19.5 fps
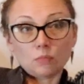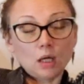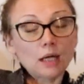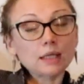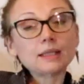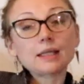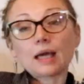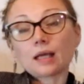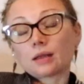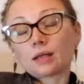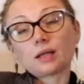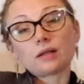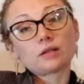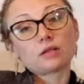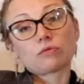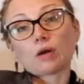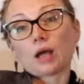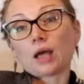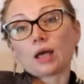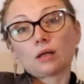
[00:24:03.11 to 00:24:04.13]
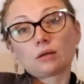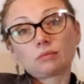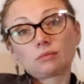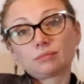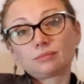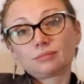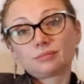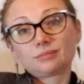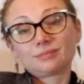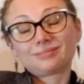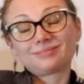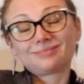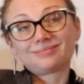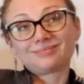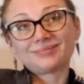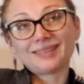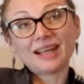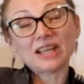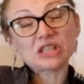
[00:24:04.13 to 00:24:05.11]
I get that it's rare.
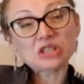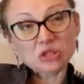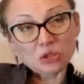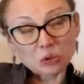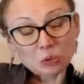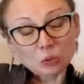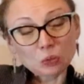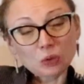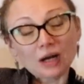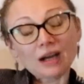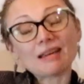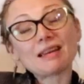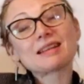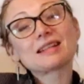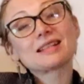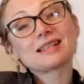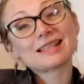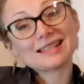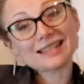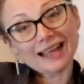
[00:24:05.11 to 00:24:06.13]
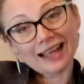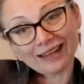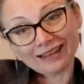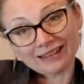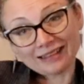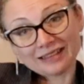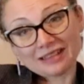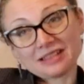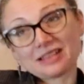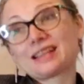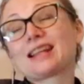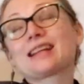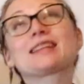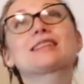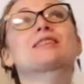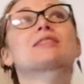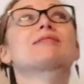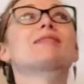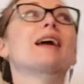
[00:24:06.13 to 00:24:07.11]
I do. I understand
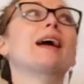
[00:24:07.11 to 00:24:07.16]
that it's